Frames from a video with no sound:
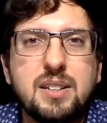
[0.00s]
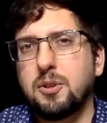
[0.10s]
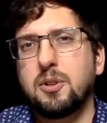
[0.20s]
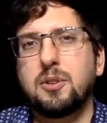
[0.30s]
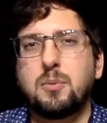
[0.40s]

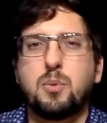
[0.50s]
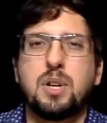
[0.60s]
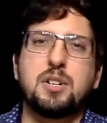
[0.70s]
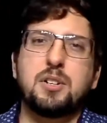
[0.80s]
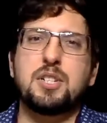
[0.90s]
For the
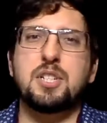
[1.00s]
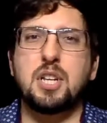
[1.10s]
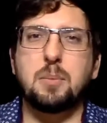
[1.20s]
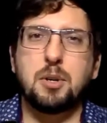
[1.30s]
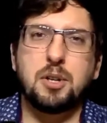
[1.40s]
winter,
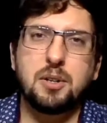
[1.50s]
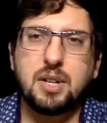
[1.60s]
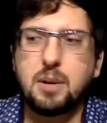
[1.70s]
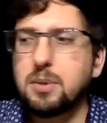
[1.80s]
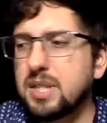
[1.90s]

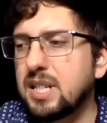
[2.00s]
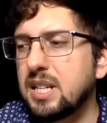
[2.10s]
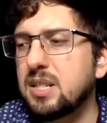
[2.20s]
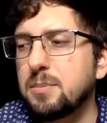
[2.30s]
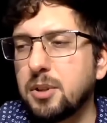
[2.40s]
summer, I would say
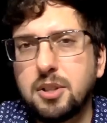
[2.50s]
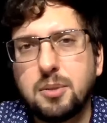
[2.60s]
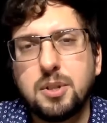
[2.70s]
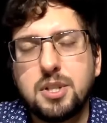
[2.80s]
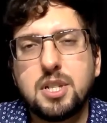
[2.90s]
it's more
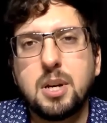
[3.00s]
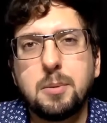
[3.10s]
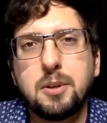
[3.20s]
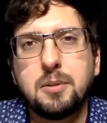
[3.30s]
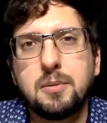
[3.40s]
towards
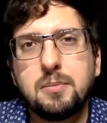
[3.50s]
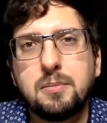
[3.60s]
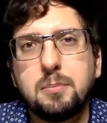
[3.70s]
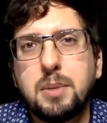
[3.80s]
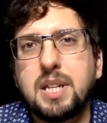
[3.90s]
summer
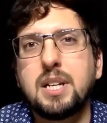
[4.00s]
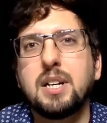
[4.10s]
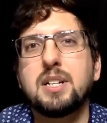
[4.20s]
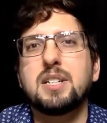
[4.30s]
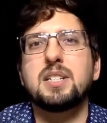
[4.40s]

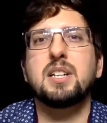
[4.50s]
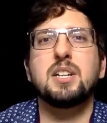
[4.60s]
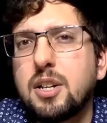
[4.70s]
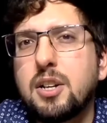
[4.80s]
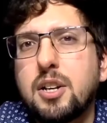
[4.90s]
because
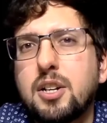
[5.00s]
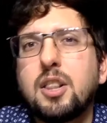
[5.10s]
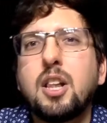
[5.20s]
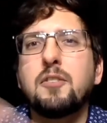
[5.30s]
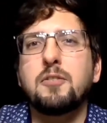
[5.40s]
the
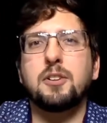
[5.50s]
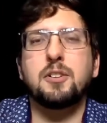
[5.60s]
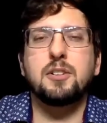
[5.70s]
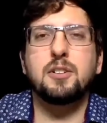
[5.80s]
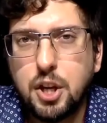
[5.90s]

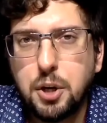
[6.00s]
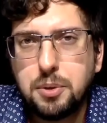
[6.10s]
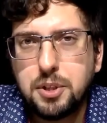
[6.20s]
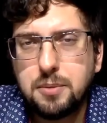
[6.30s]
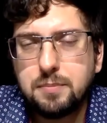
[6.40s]
clover note,